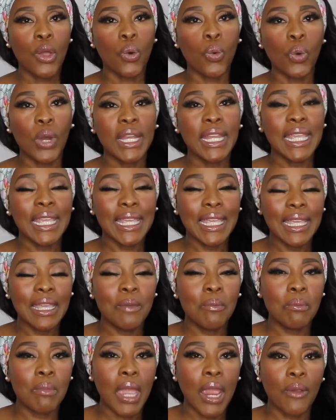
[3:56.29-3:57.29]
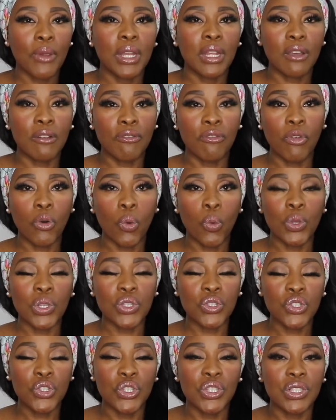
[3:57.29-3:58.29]
What he married her for
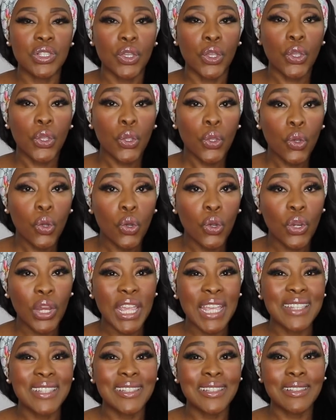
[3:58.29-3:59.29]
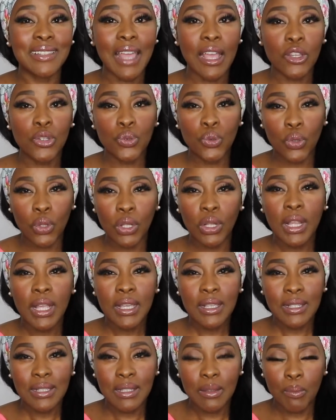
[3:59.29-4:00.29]
was to secure his sexual
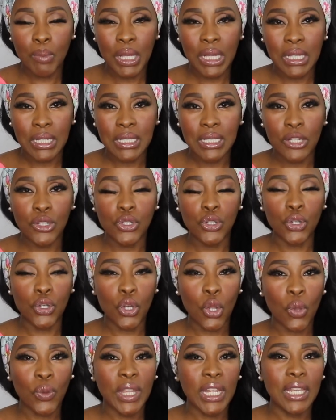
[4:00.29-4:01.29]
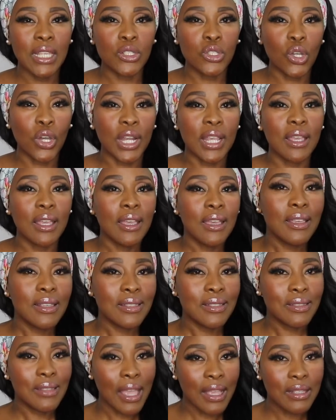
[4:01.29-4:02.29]
stability, to know that he's got a
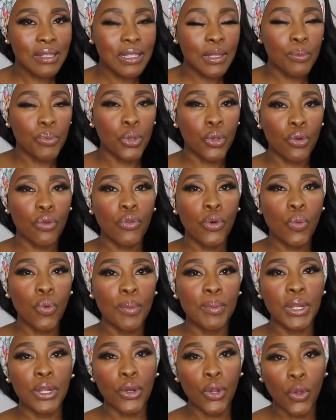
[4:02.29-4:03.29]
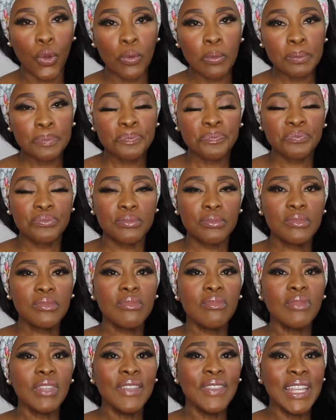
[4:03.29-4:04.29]
sexy, beautiful woman at home,
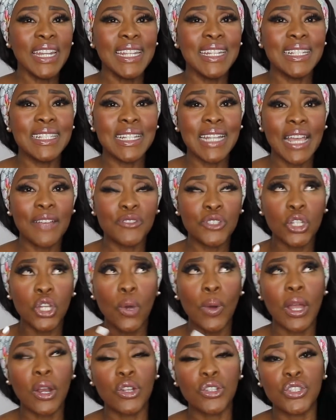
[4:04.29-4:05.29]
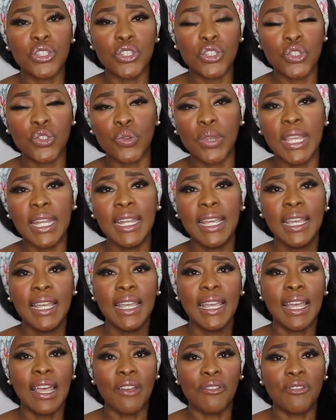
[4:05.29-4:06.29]
that he doesn't have to go out onto the street
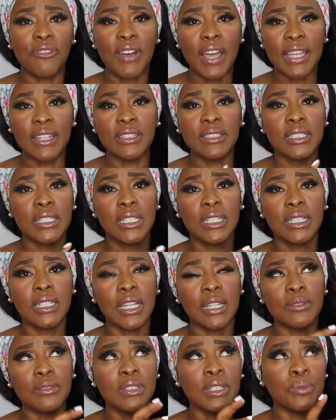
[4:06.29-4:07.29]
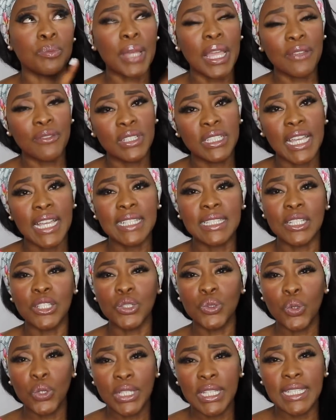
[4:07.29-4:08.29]
and find and pay for dates
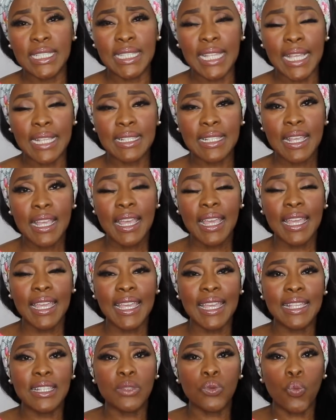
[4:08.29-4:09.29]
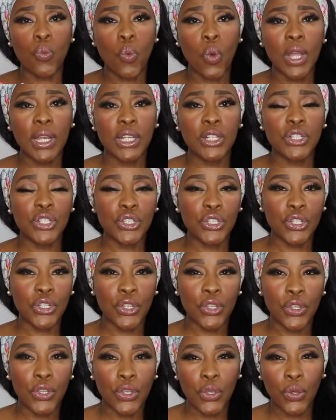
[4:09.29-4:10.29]
and do all these things. He's wanting to
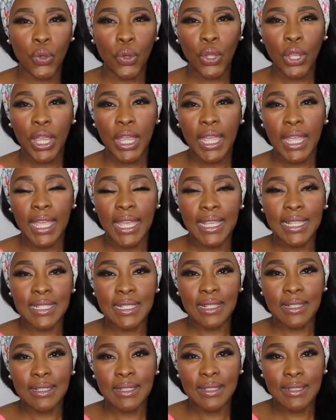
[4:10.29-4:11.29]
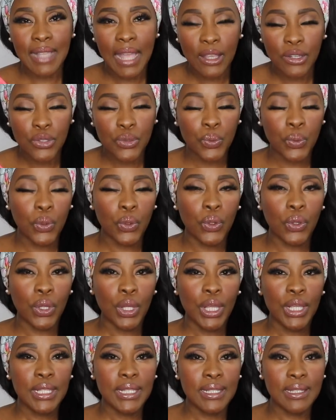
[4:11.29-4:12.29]
secure his
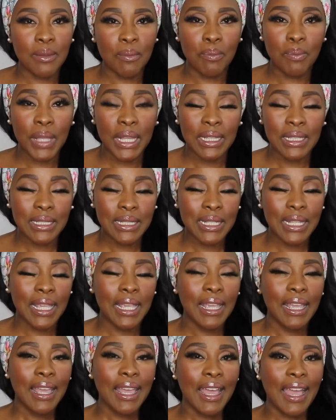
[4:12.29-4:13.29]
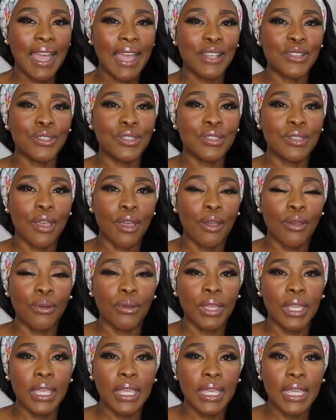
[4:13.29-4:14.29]
sexual stability, and
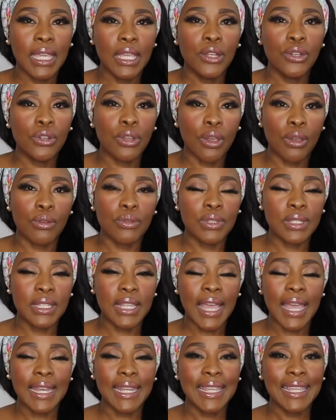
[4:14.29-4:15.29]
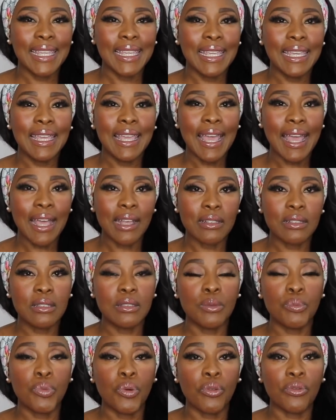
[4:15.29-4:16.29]
so he knows that he has
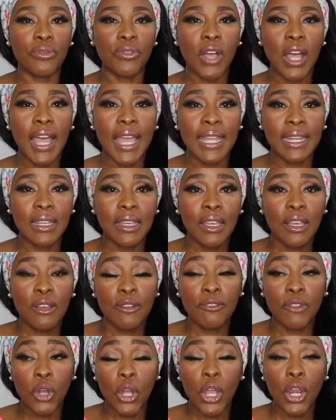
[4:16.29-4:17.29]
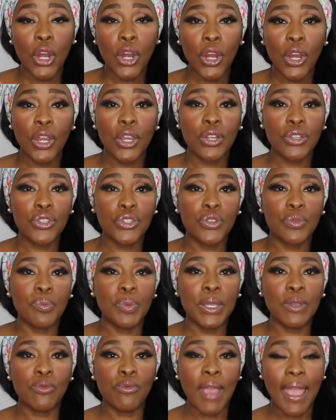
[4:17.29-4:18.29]
to provide for her to
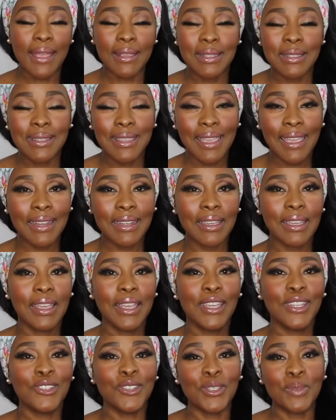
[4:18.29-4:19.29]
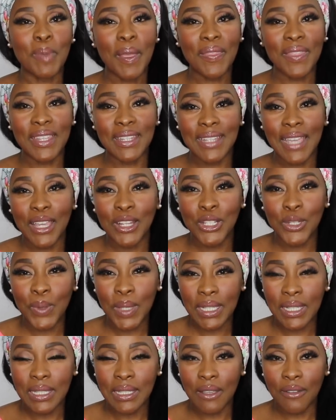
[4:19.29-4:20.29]
be rested, to spend the day
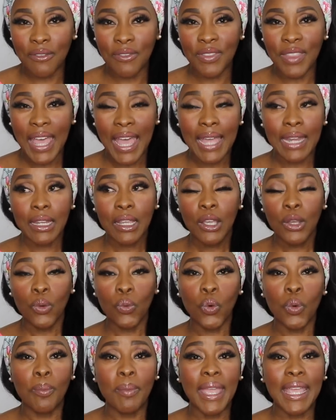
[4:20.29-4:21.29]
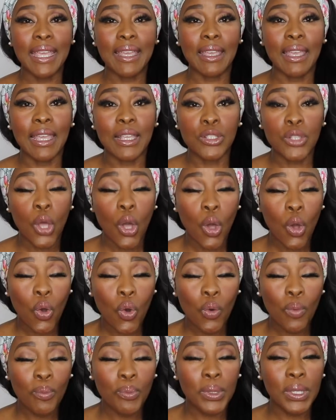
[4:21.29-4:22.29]
doing stuff that will make his
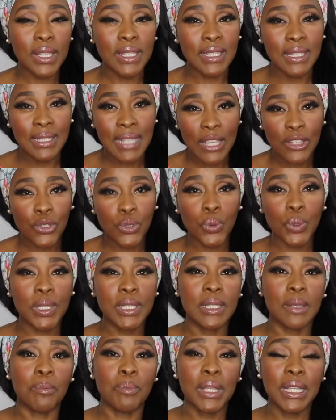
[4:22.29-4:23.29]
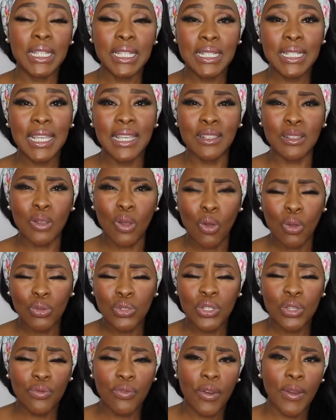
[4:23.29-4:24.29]
home, because sensual stability is
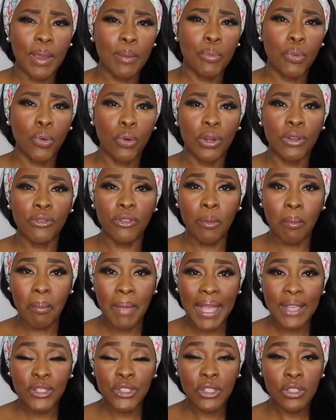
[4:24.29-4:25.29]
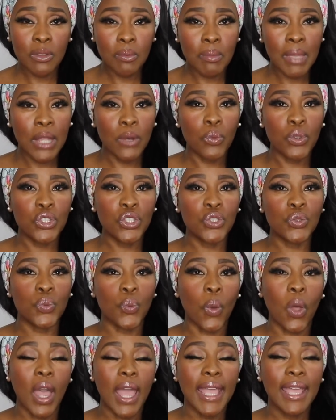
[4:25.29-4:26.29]
also very important for masculine men, which is
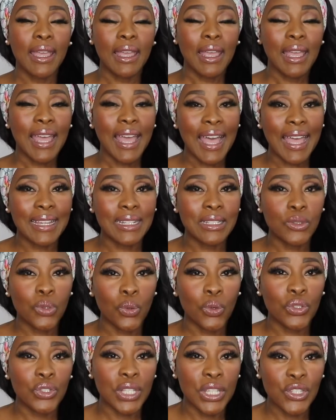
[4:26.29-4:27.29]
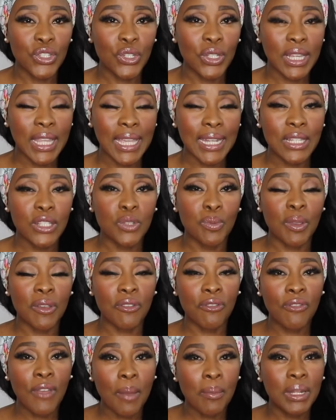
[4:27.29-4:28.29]
why I teach you ladies to be a
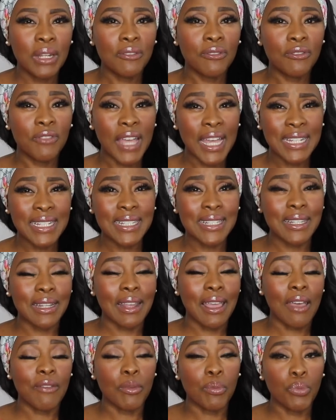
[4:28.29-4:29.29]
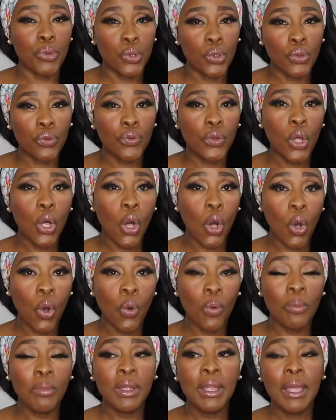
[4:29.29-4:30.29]
feminine fantasy and have a beautiful
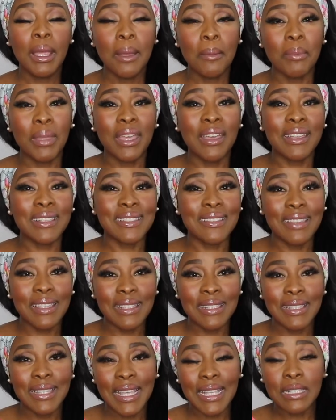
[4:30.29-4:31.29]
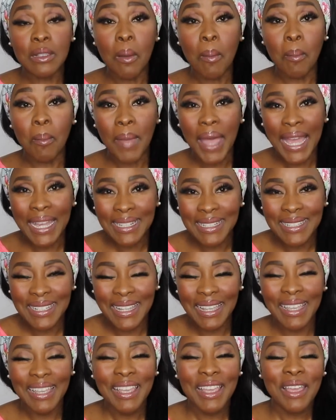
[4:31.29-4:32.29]
home, because these things
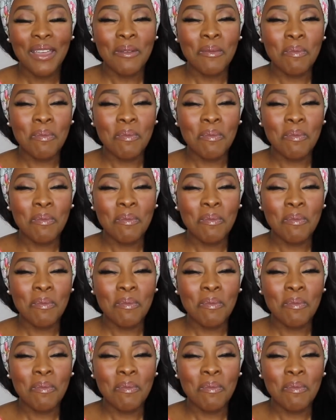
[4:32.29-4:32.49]
matter.